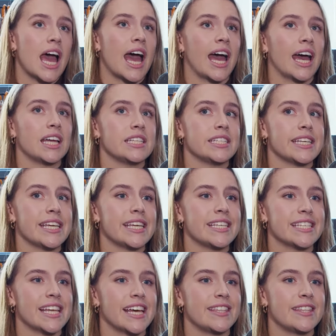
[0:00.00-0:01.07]
and he
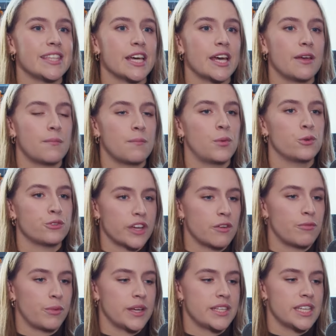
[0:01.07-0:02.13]
said that Portrait
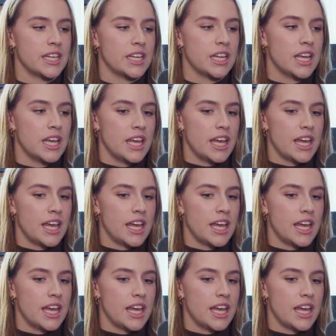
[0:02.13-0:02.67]
of Britain